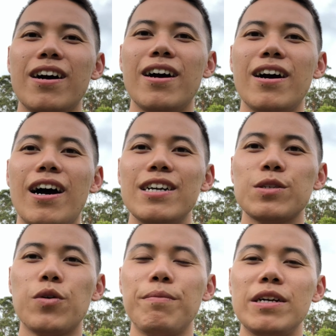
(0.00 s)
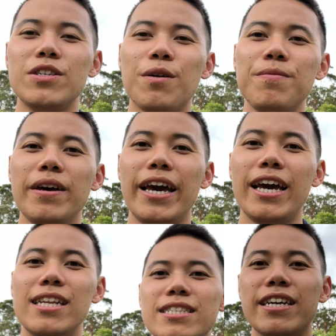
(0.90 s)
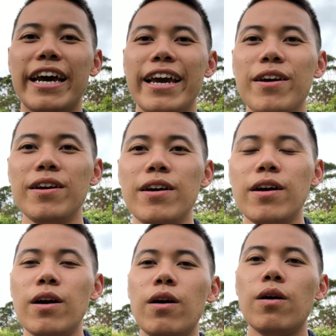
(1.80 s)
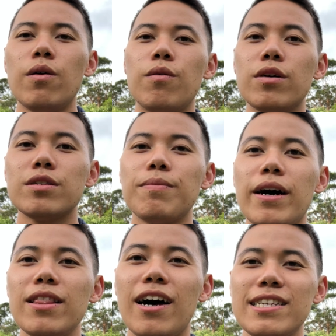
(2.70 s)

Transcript: at the start of 2022, I decided to quit my cushy,